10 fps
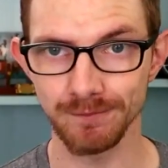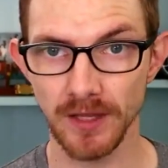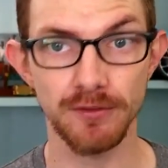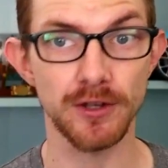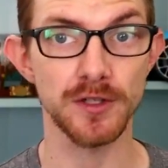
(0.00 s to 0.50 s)

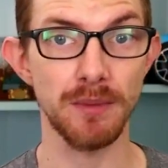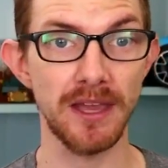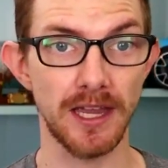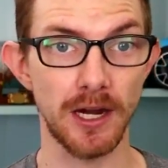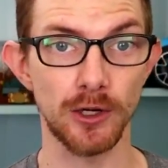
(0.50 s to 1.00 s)
If there's a
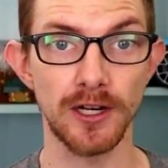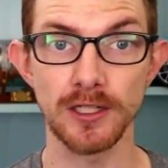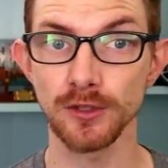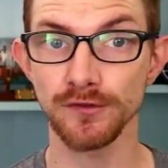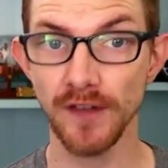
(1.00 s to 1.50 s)
bank error in
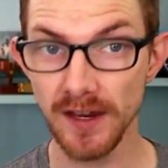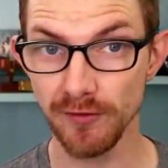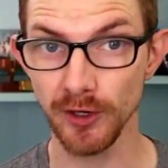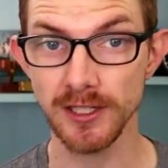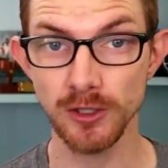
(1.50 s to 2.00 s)
your
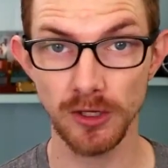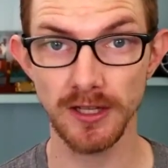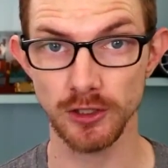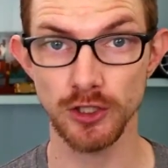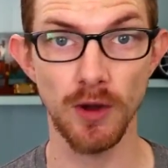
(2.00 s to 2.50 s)
favor and you
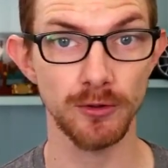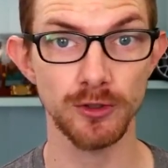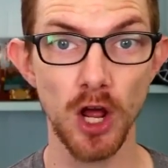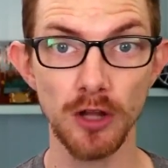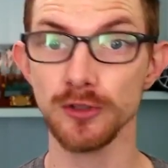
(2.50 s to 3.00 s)
collect
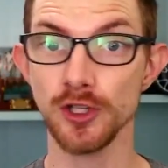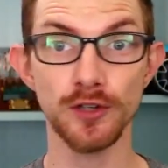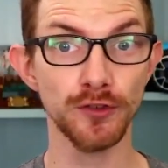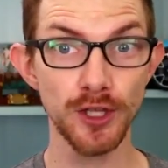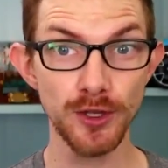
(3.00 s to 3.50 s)
$200, good
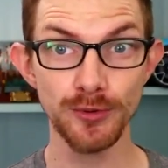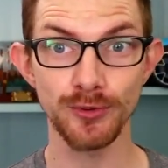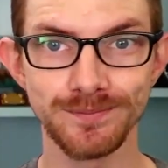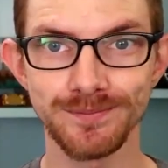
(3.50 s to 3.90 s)
for you!